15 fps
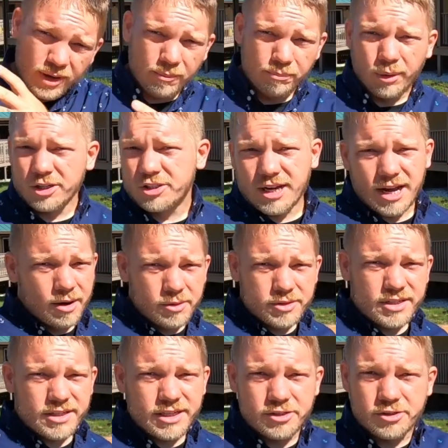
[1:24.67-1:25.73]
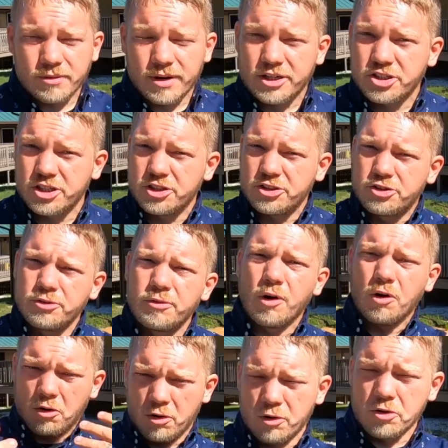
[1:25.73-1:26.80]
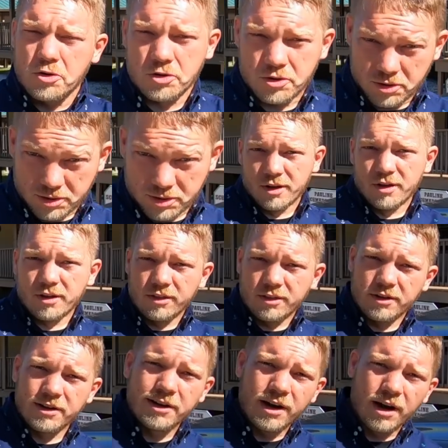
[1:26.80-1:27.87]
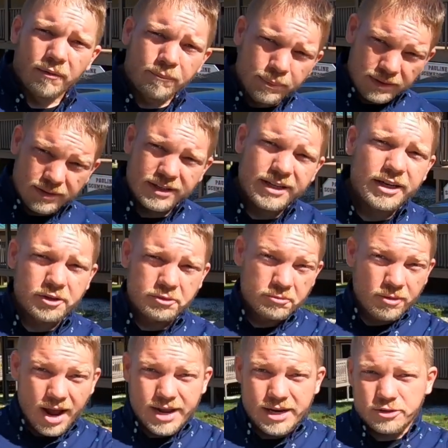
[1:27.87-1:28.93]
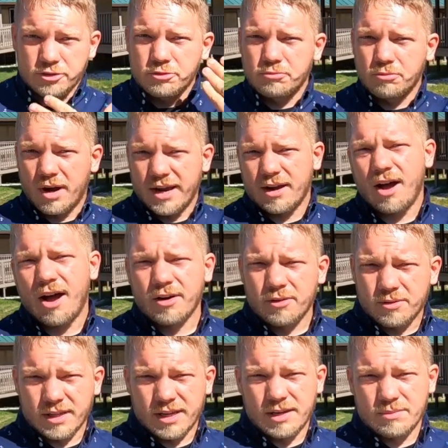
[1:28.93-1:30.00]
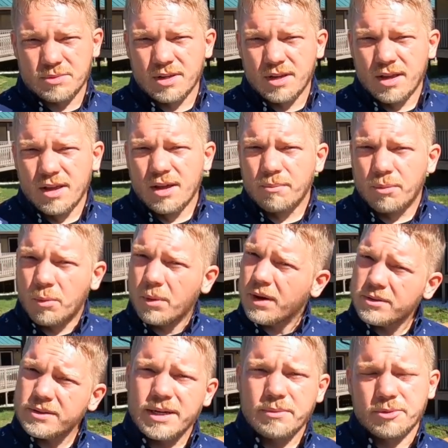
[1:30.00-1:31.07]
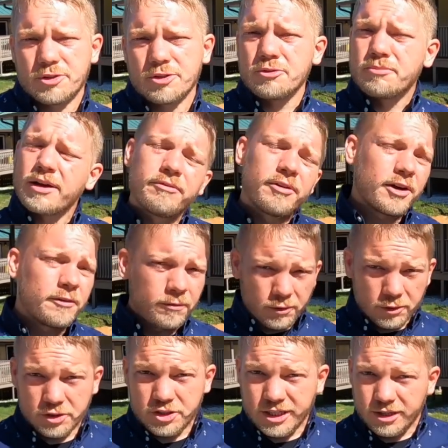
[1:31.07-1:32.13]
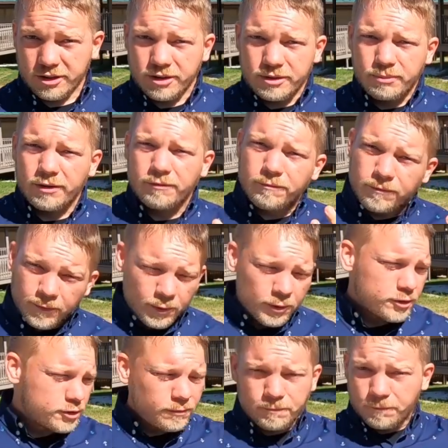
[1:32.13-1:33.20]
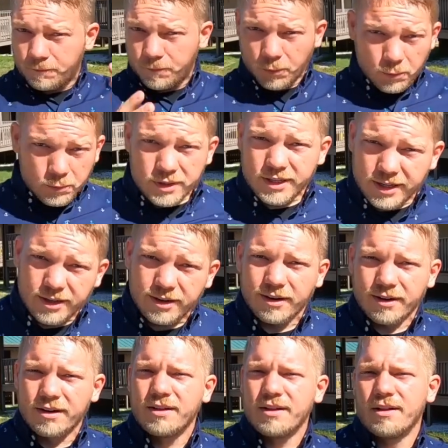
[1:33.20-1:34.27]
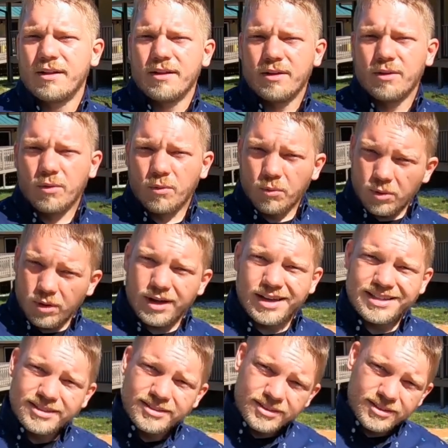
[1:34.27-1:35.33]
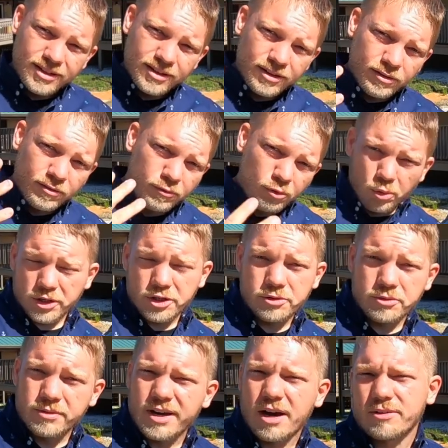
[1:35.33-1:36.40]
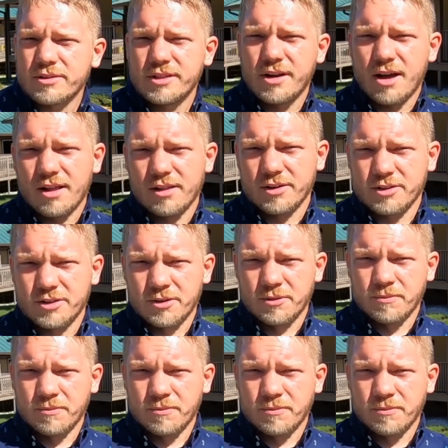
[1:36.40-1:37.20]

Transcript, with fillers: a bunch of hours in each direction to earn the ability and right to write auto claims. But what I was able to do my very first year, in my first full year, was $42,000.